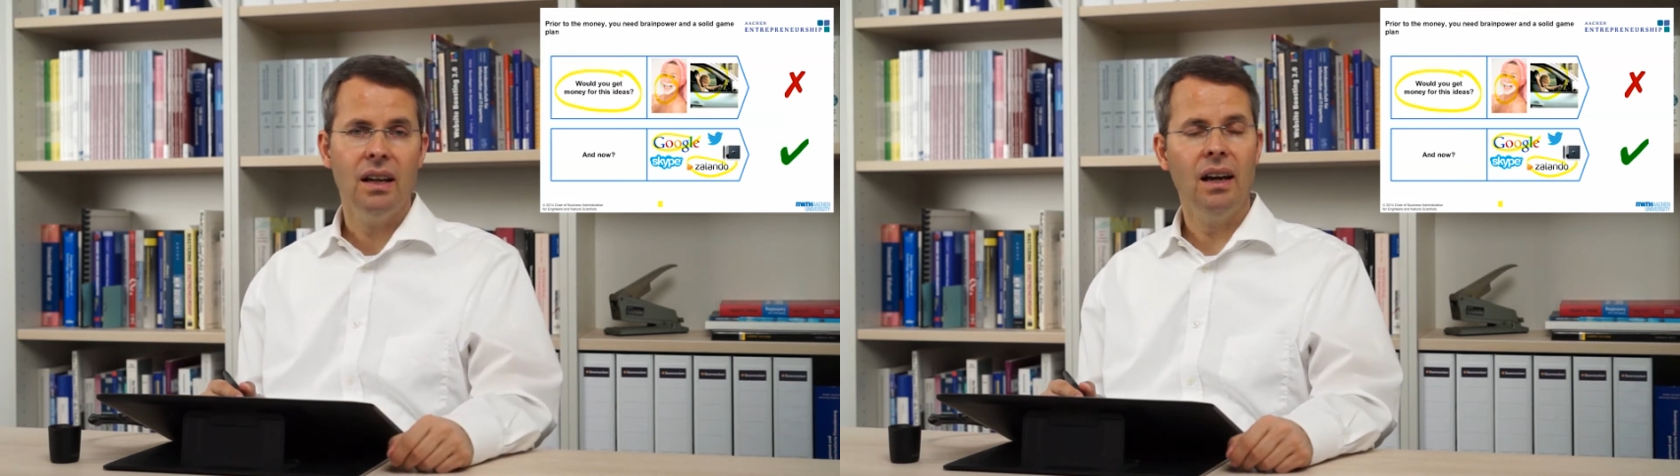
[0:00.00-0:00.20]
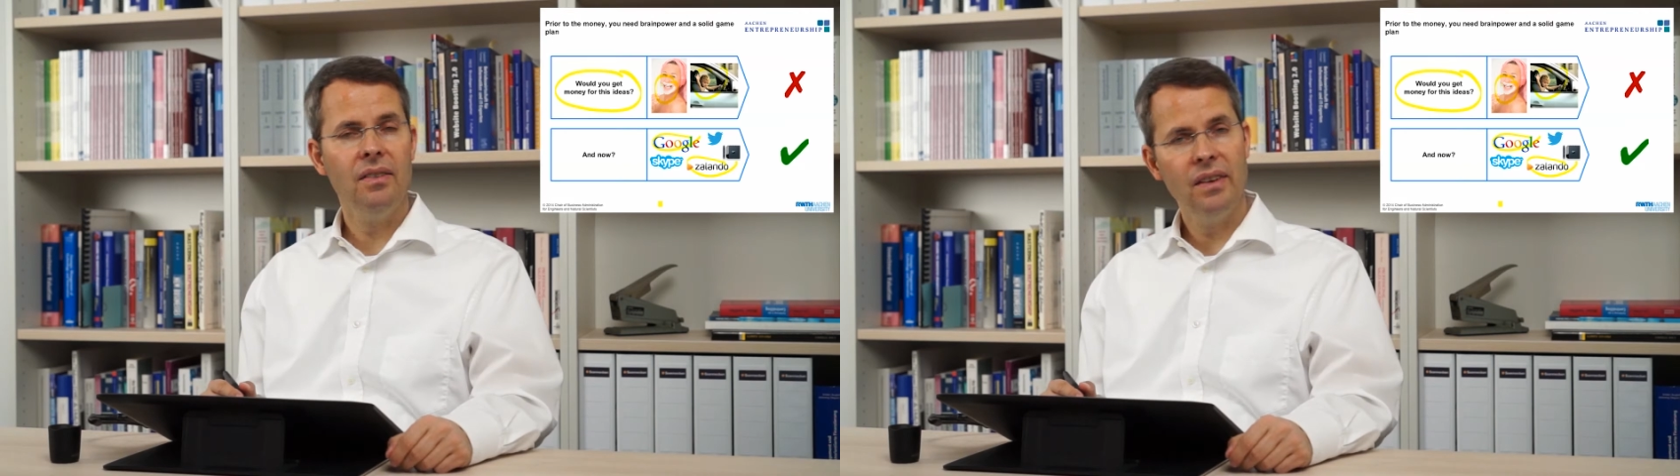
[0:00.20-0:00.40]

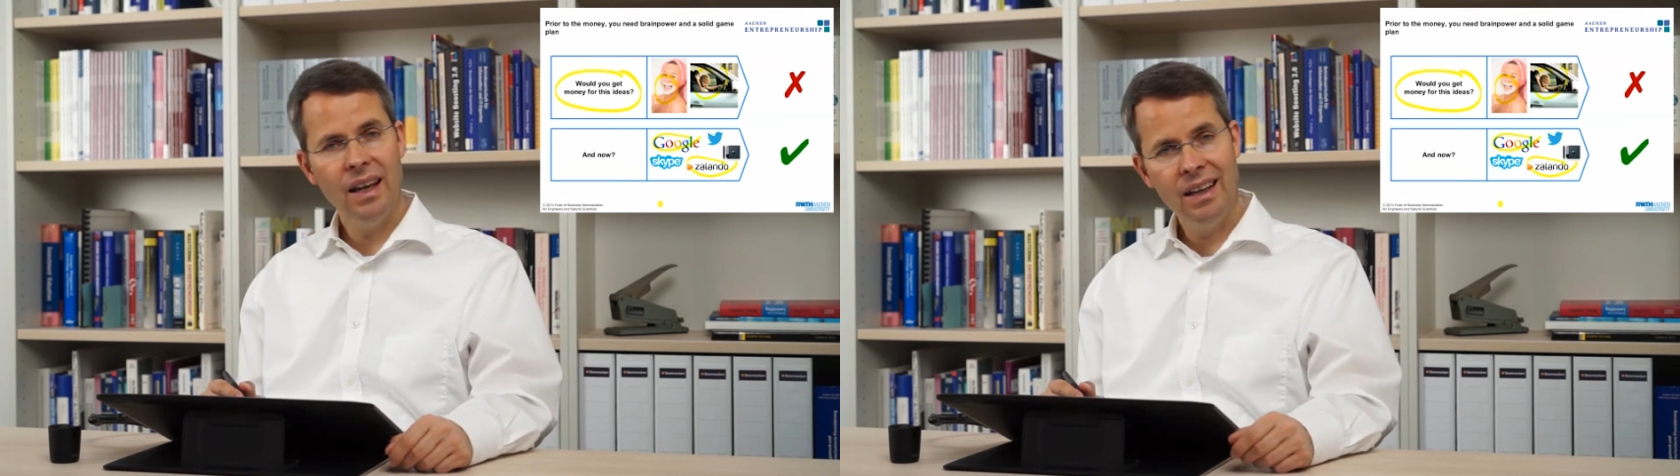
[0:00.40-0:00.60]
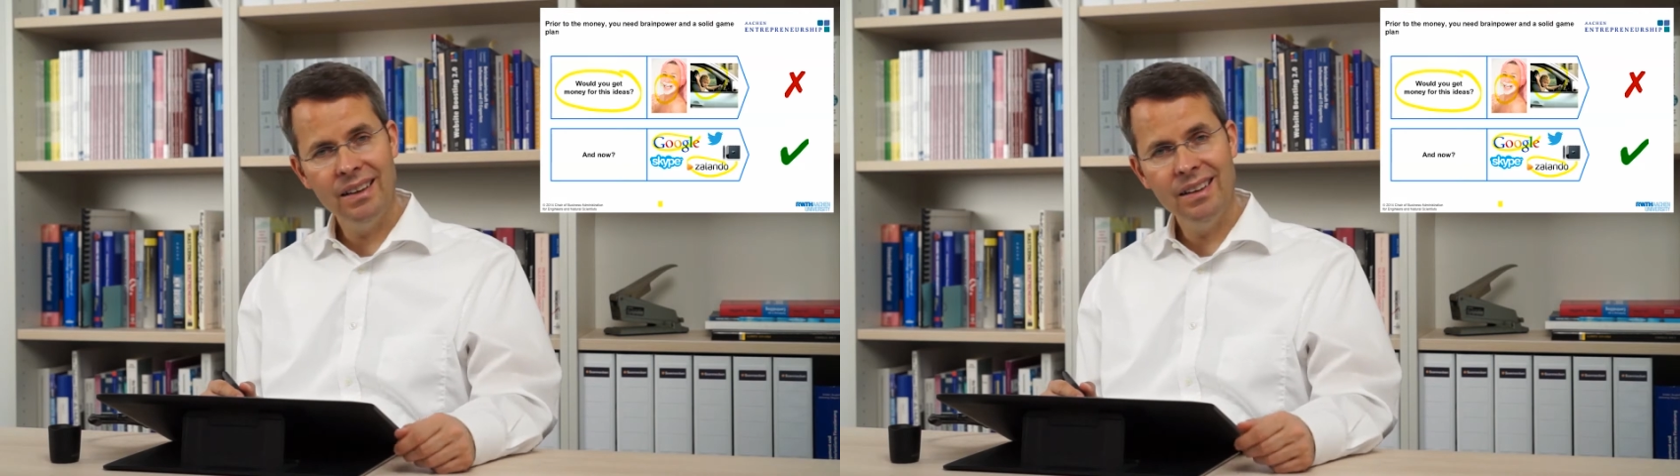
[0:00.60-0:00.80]
And
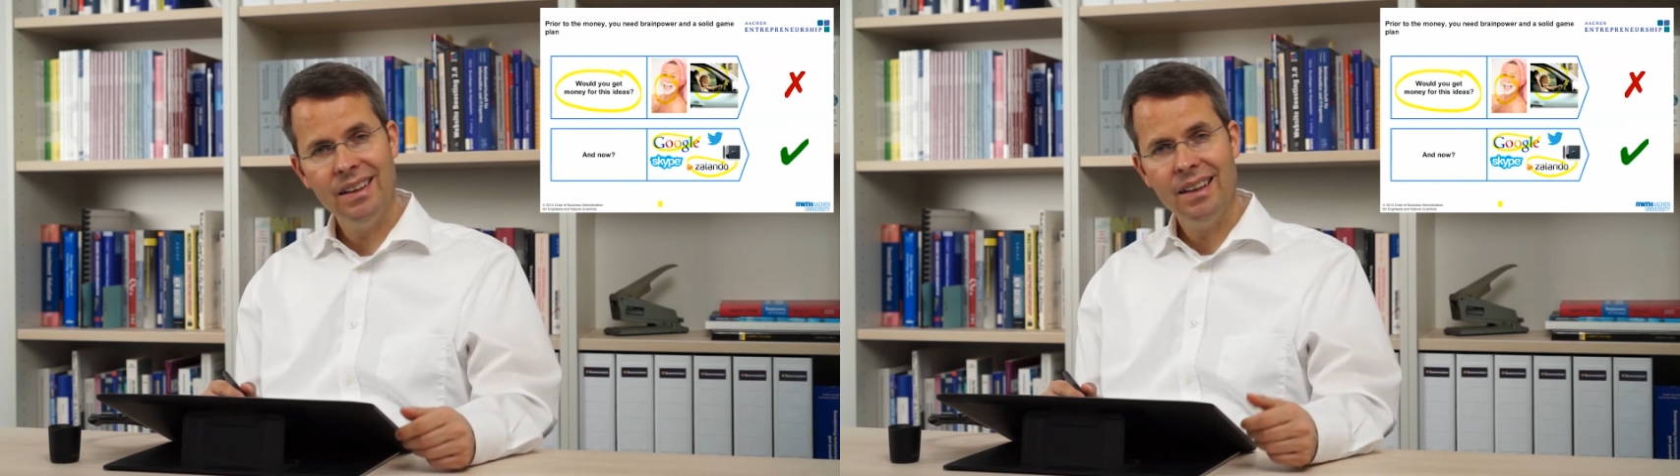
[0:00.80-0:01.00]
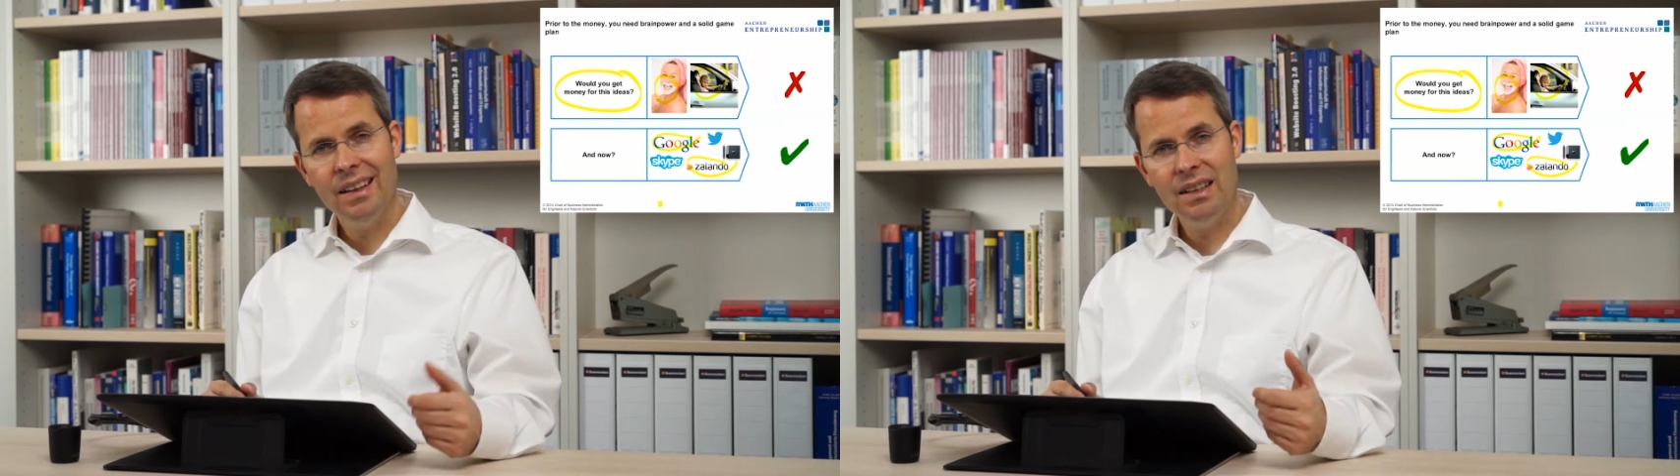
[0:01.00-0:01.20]
then
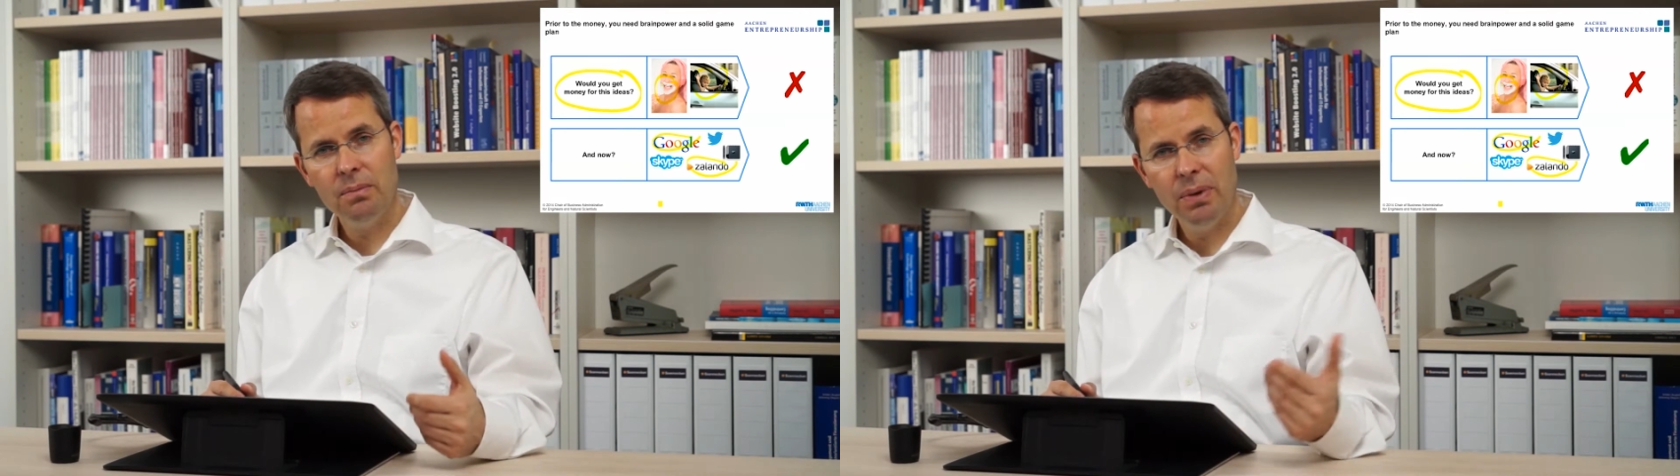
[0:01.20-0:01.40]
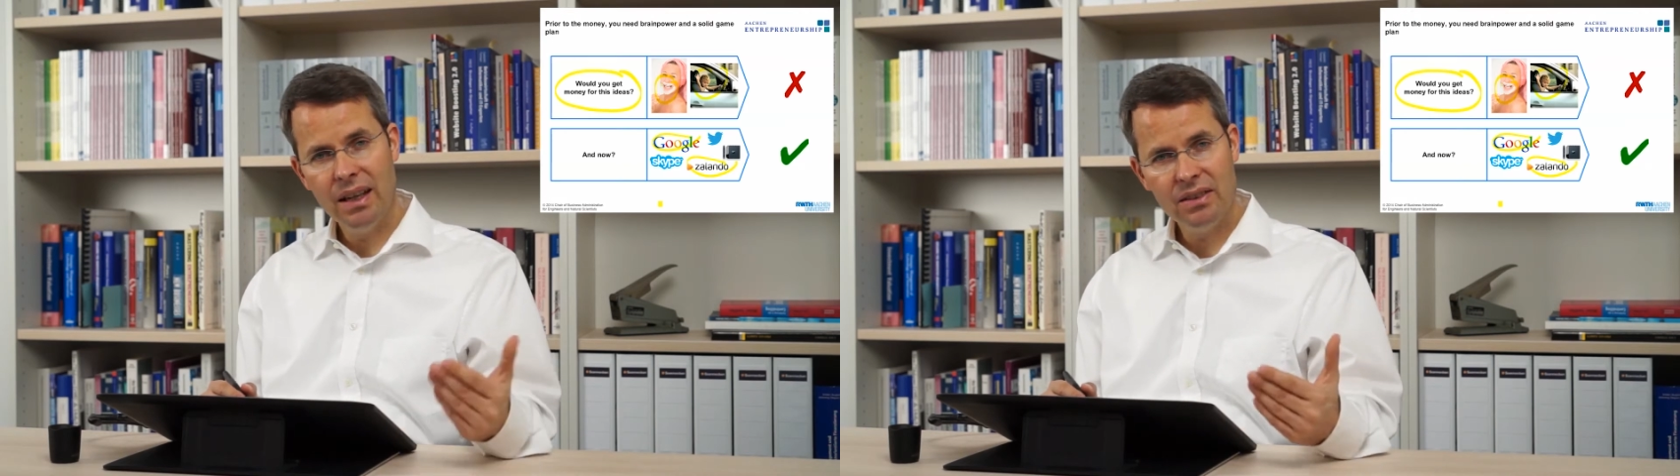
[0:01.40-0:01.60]
it
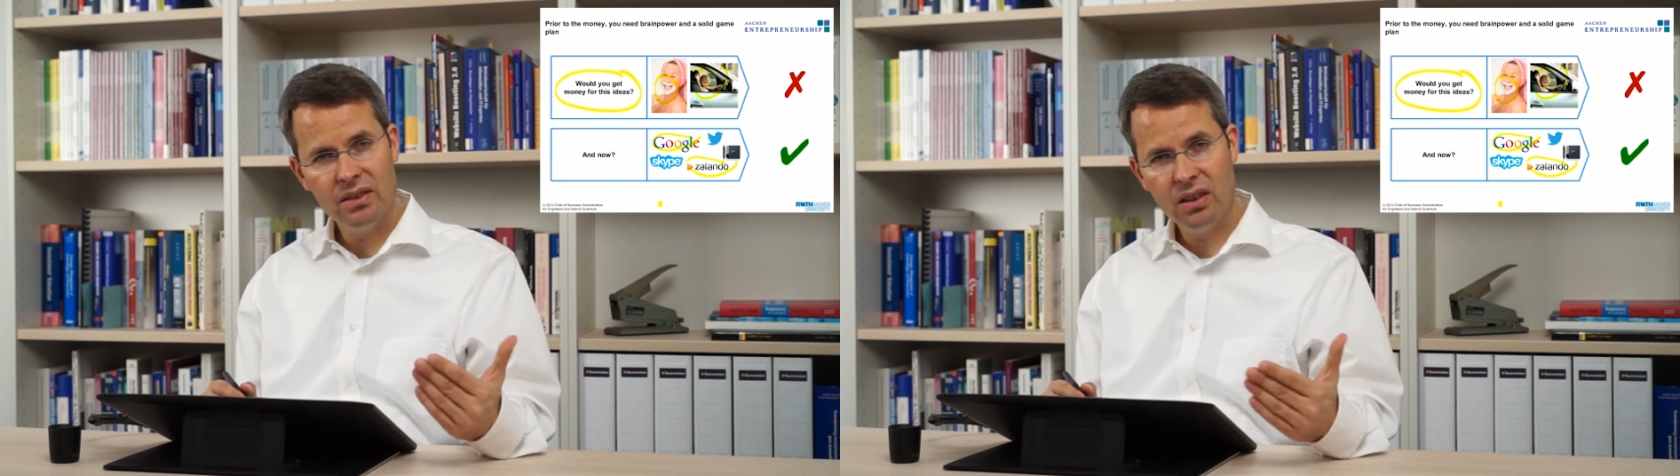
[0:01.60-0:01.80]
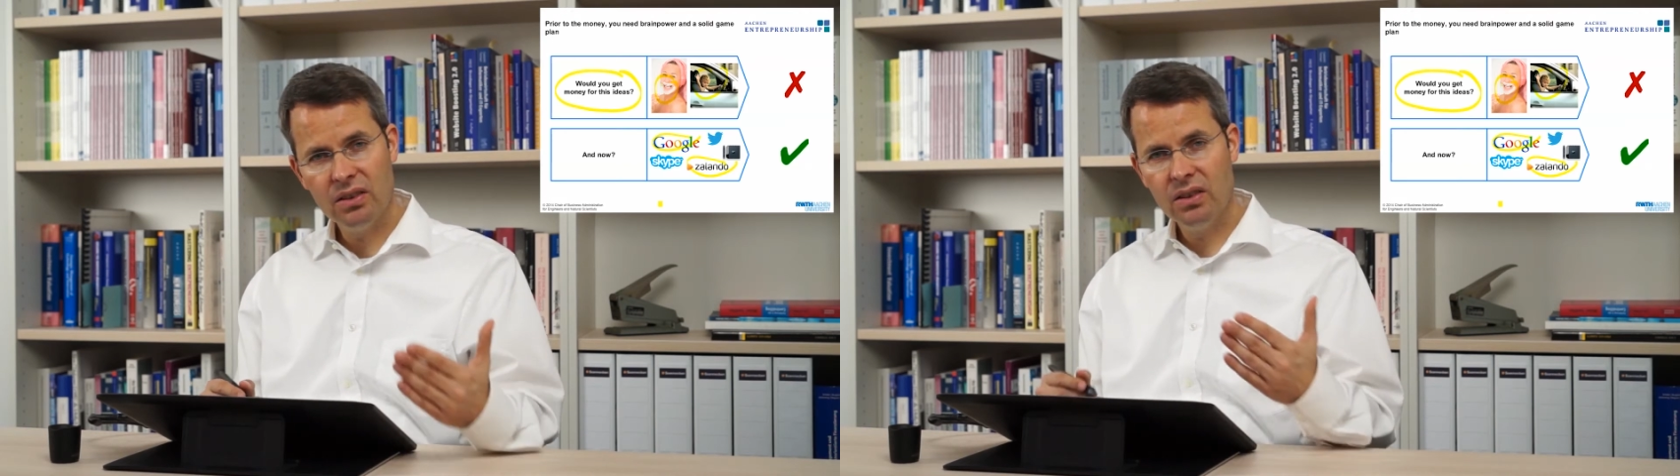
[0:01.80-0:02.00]
depends
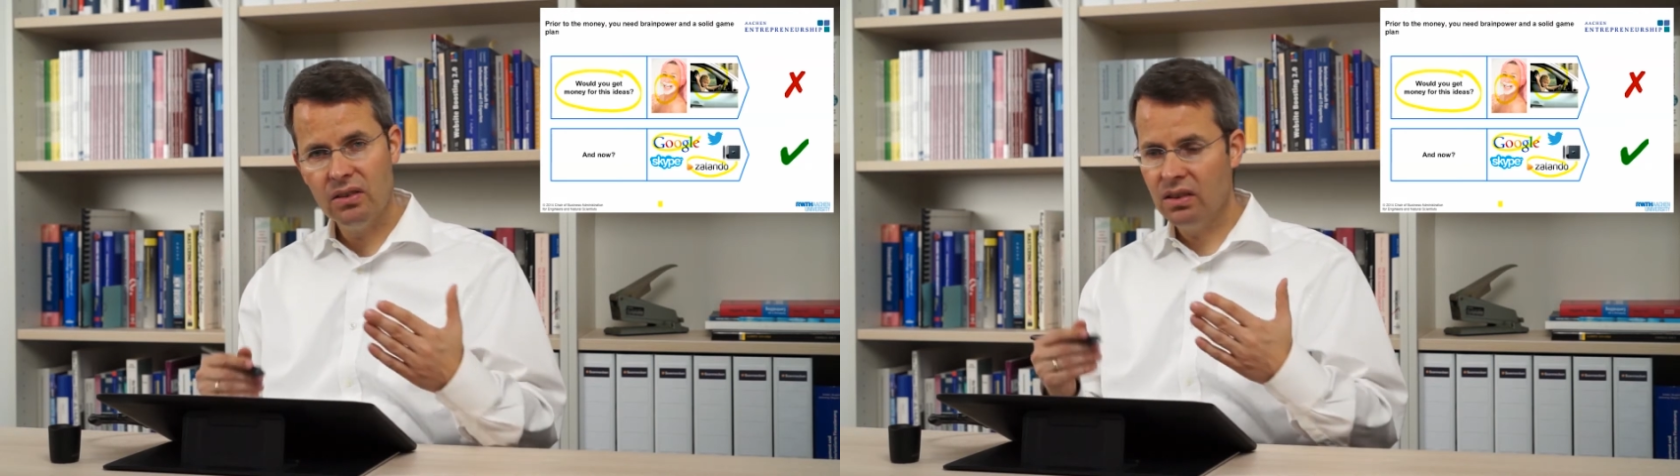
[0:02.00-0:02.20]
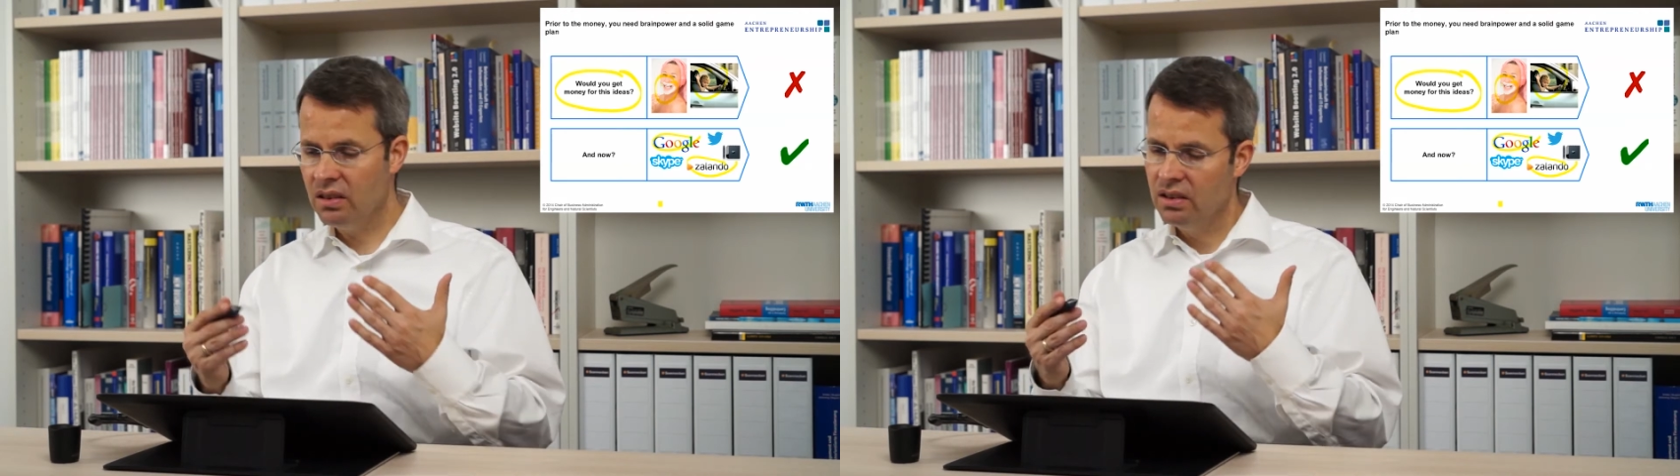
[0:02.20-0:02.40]
on
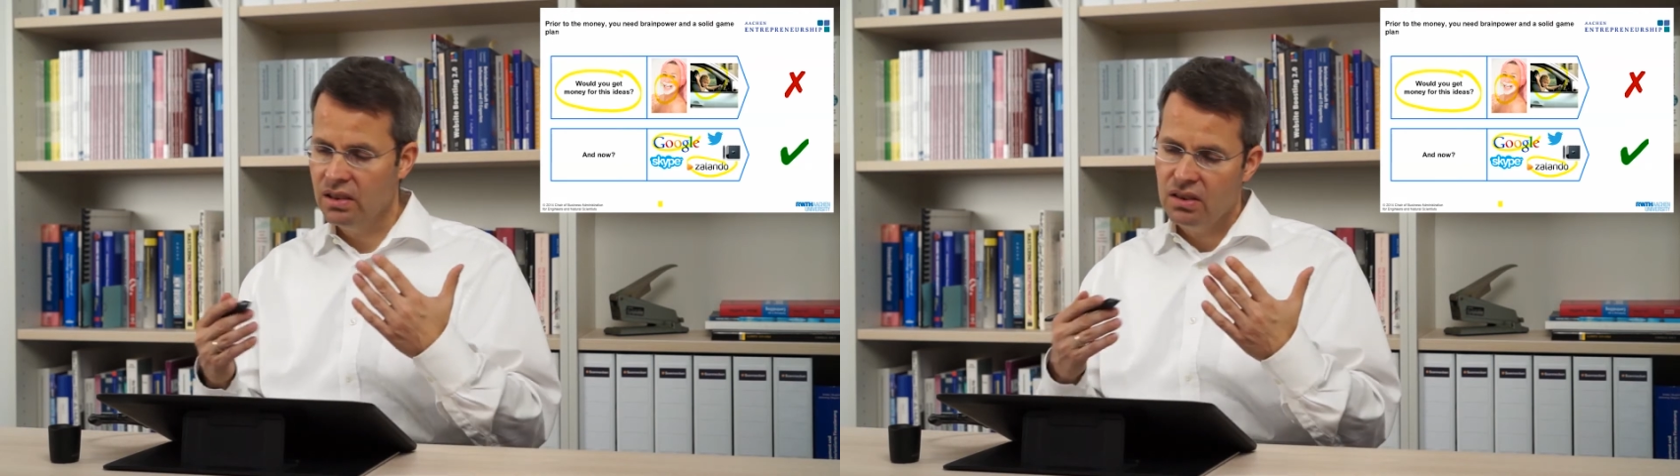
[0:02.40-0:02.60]
your